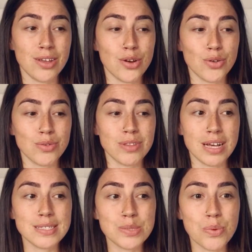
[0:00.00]

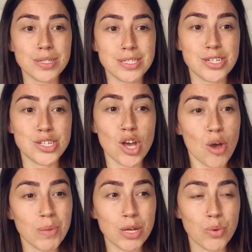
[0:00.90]

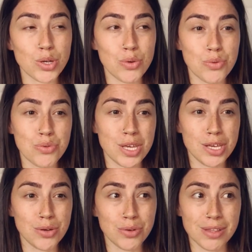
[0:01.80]
determining what you
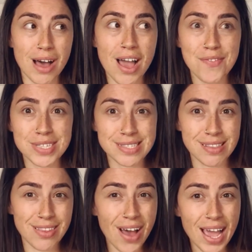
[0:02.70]
think your life is
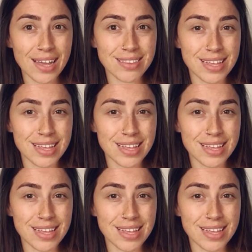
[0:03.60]
like.